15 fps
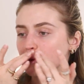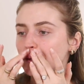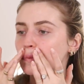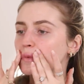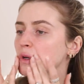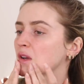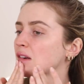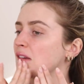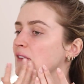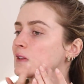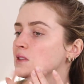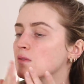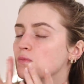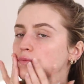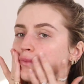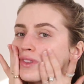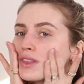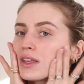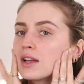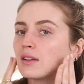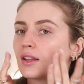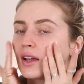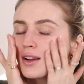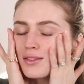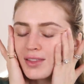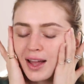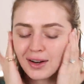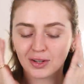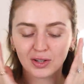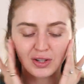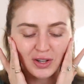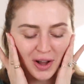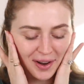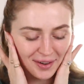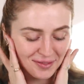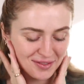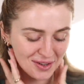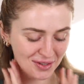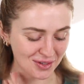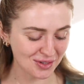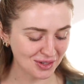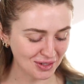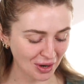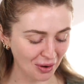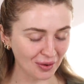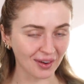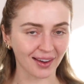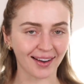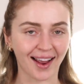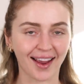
So I'm putting a nice thick layer of that. God, it feels so good.